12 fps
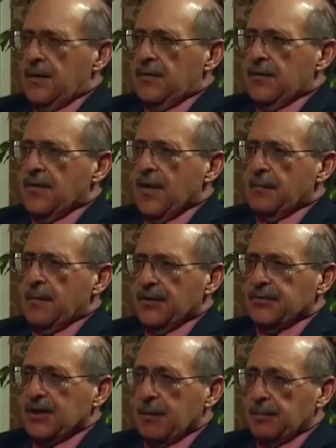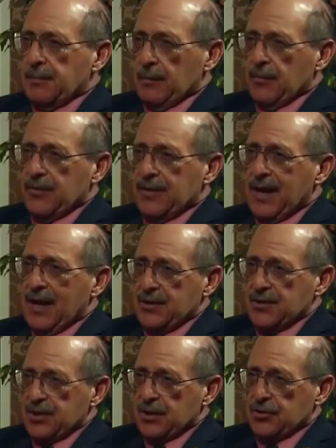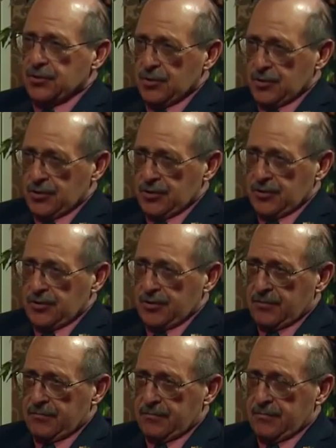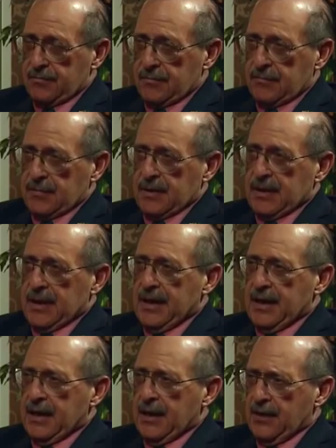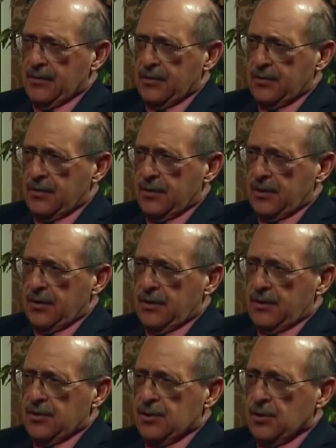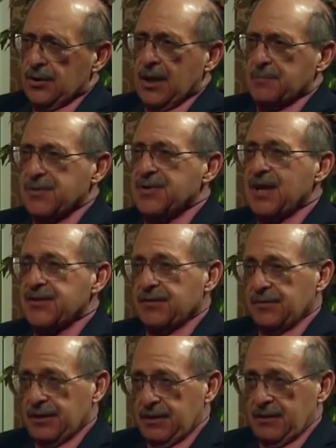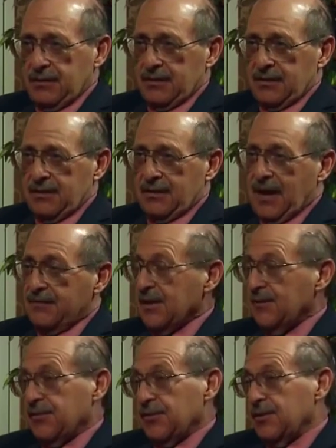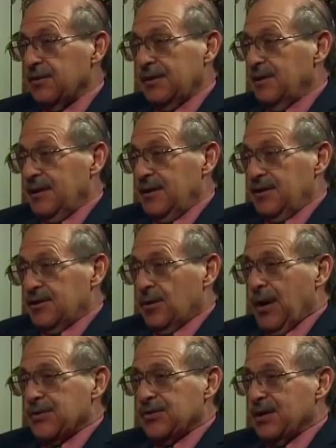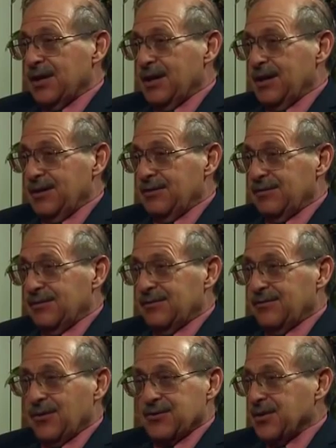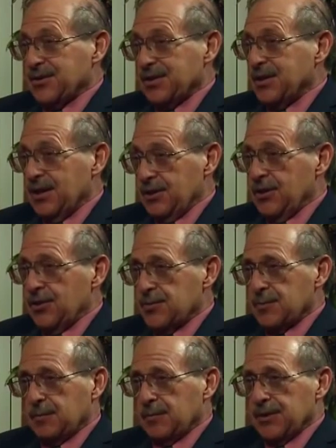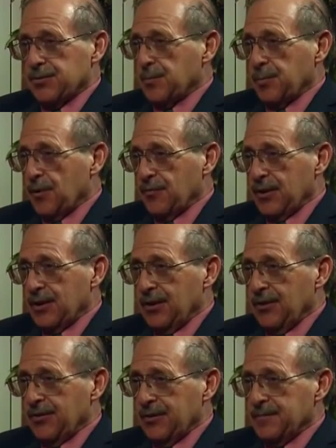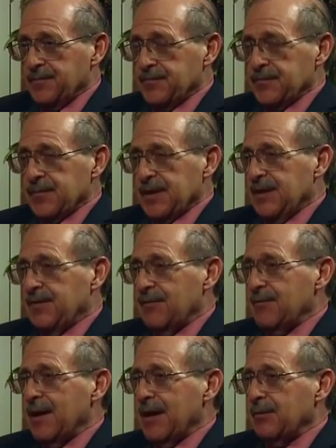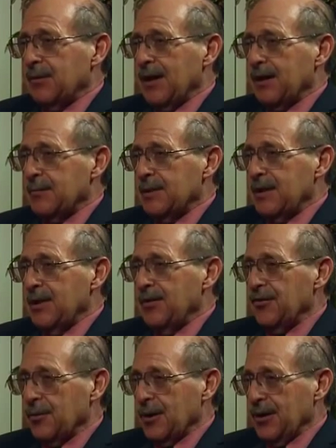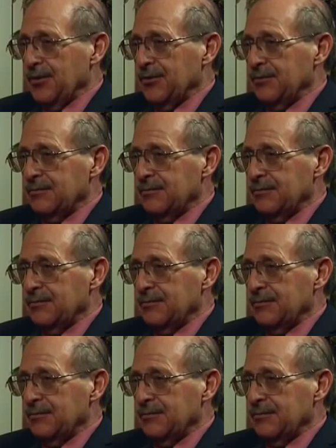That they must supplement with the 90 essential nutrients and do it obsessively. I've done it for twice a day for 68 years, been blessed with perfect health. If everybody were like me health-wise,